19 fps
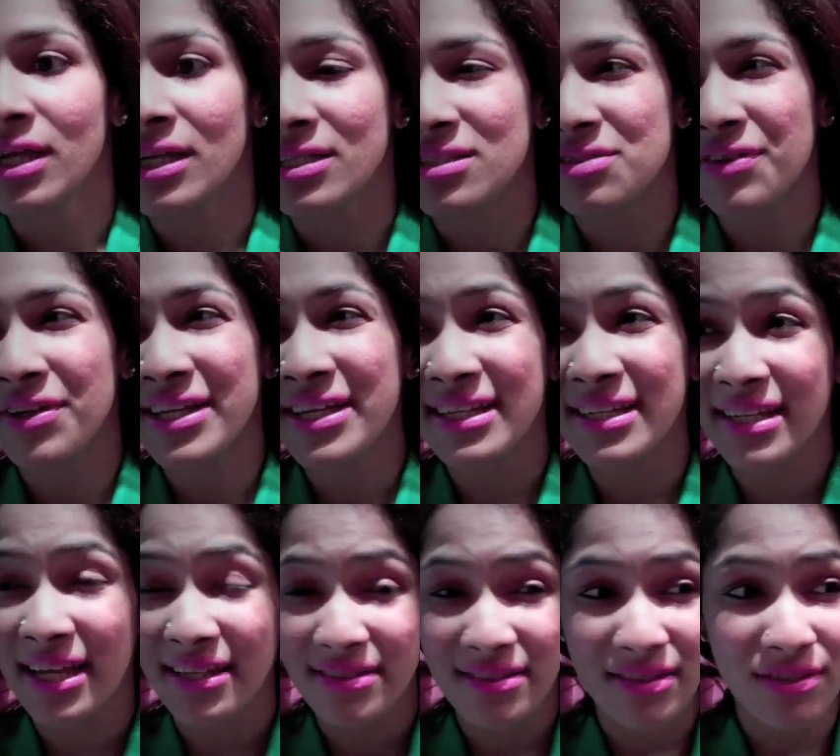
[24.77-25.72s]
it's a very
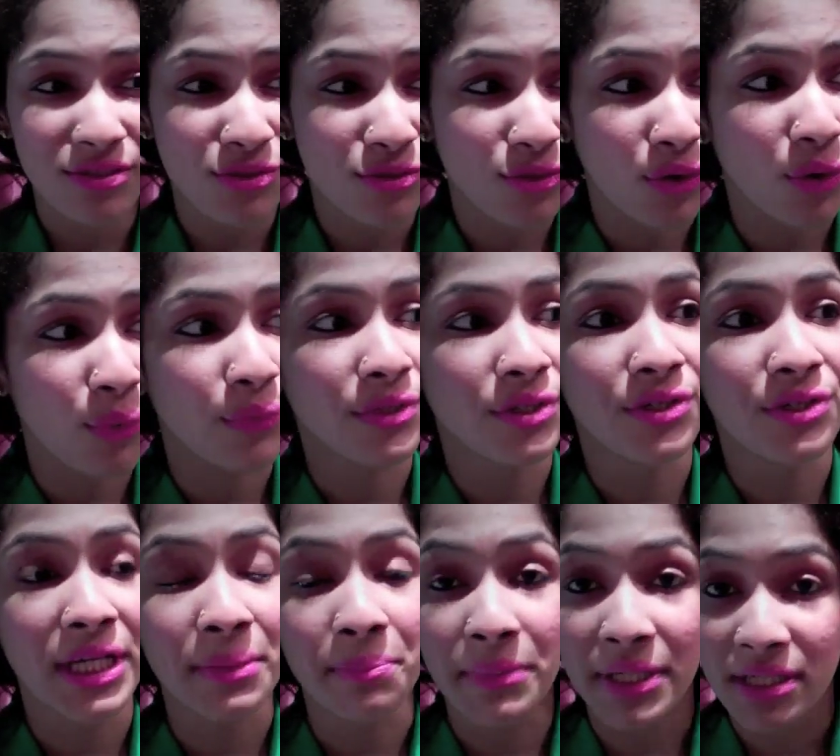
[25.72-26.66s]
eclectic store with a
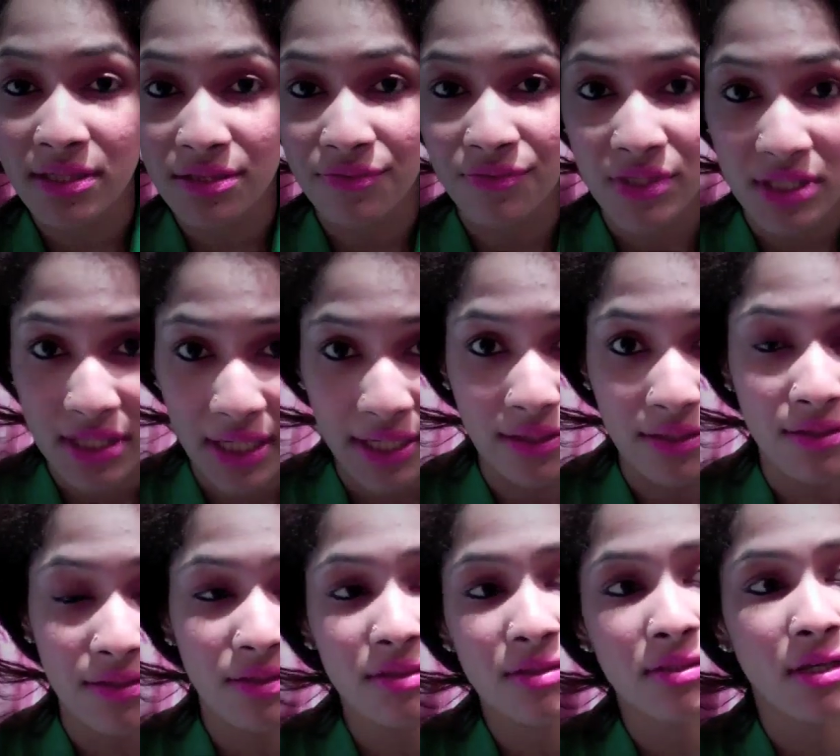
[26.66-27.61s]
great mix of
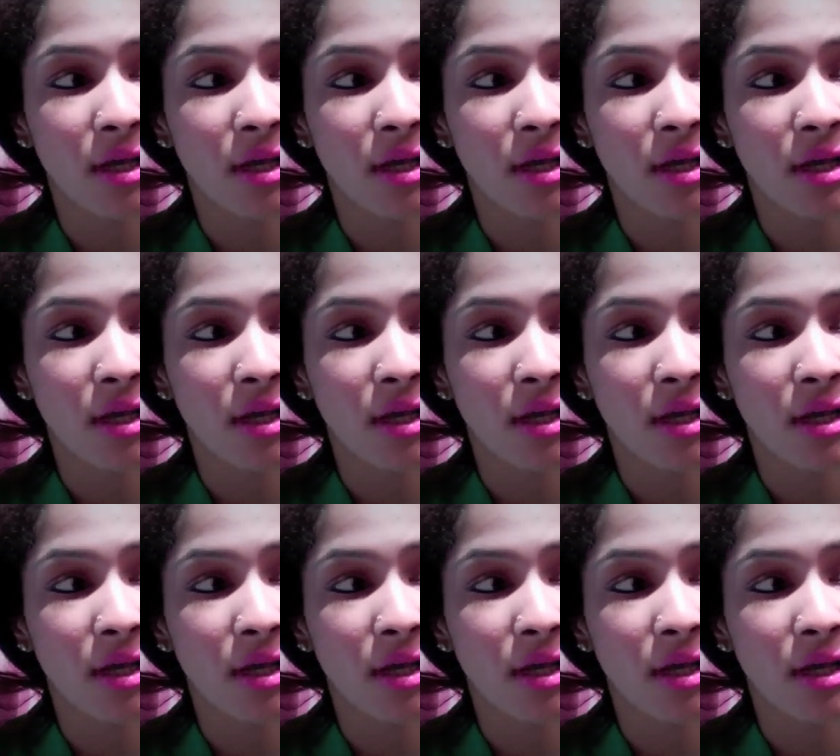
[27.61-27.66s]
designers,